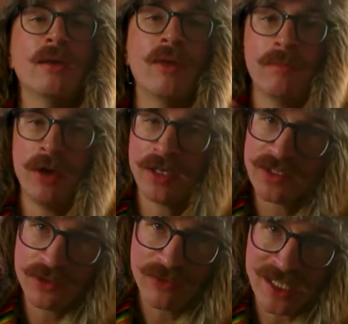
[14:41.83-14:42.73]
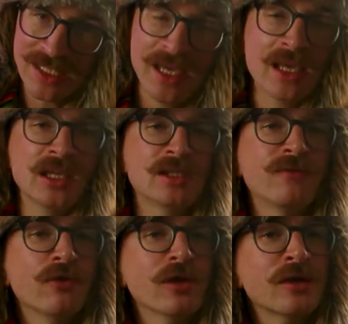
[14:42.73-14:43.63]
My personal rating is
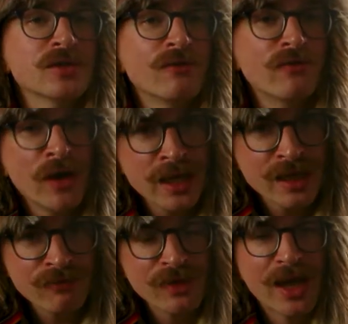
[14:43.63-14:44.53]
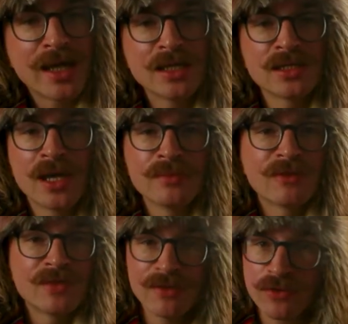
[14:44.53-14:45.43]
4 out of 5, and in terms
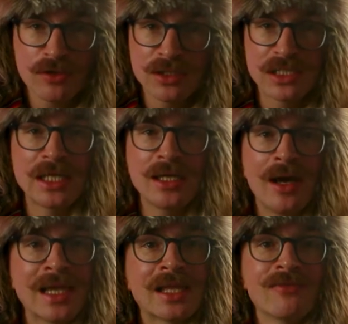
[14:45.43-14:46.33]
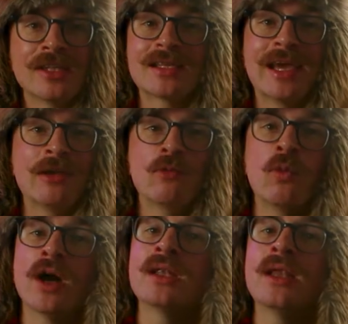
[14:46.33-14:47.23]
of difficulty, I give it a
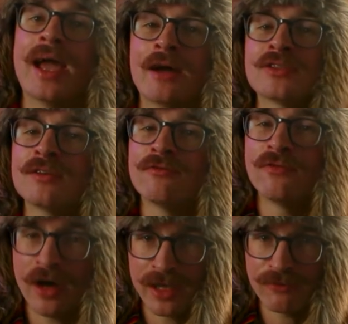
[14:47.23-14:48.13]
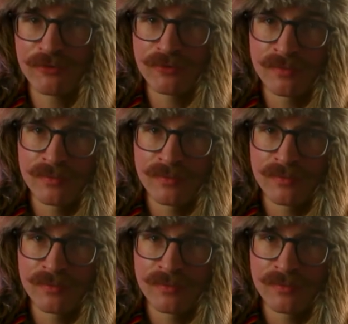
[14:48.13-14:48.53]
1 out of 5.